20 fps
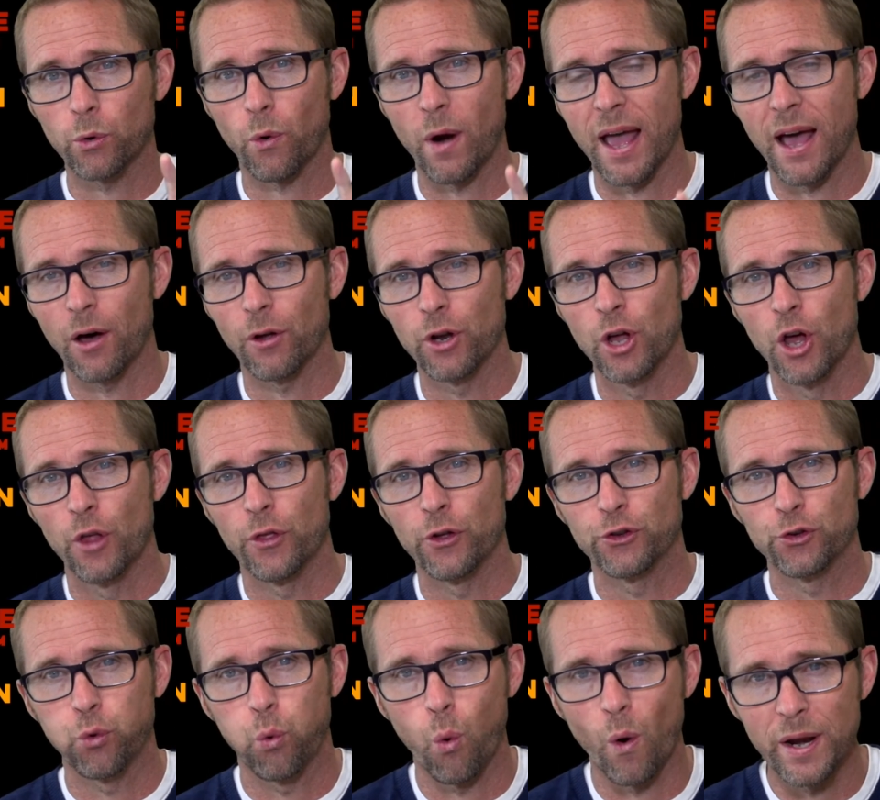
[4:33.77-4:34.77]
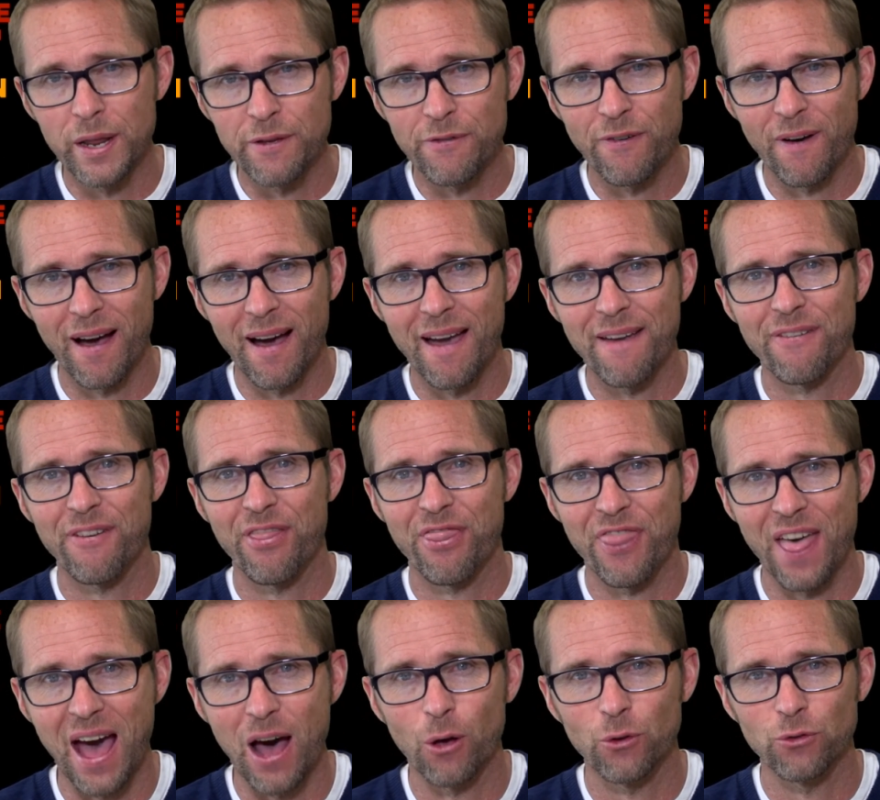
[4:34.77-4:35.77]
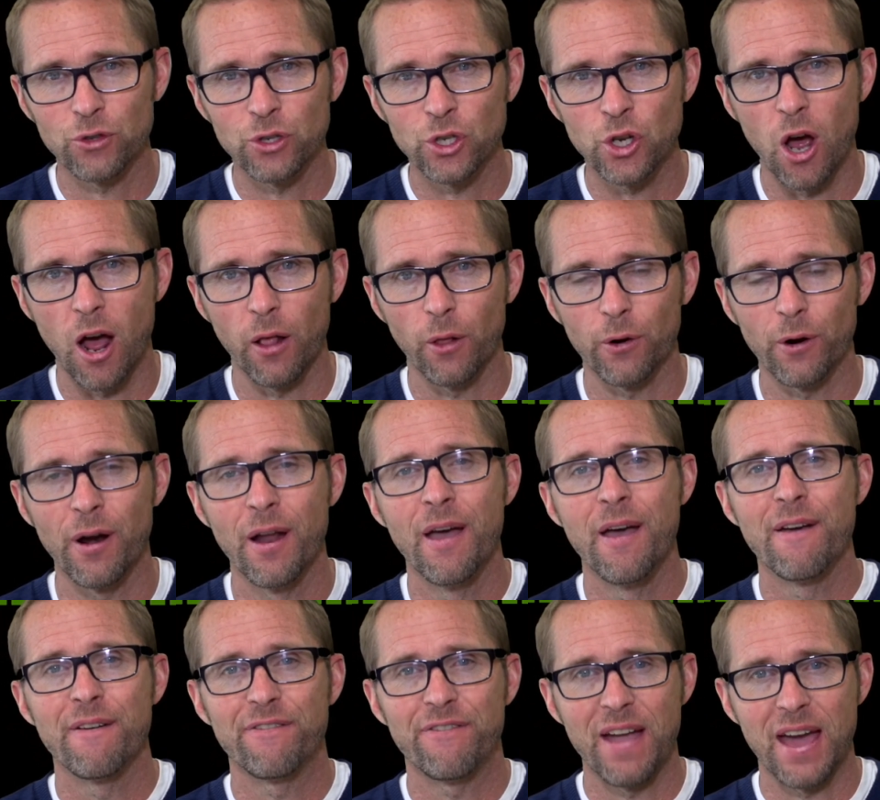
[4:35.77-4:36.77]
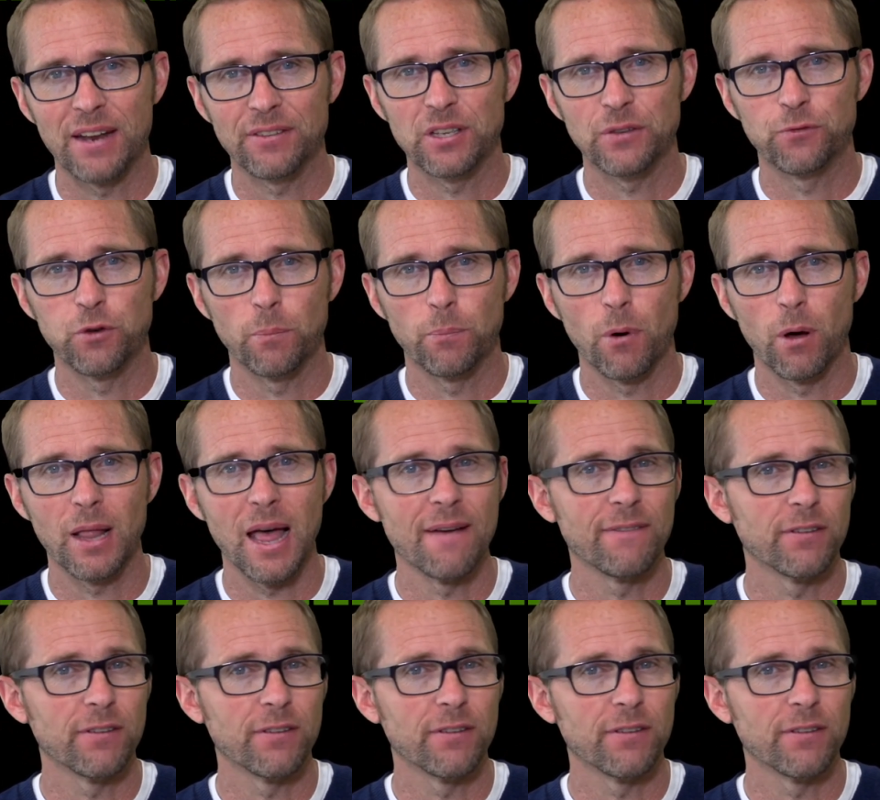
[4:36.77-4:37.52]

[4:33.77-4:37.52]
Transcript: crown the $25,000 Fantasy Football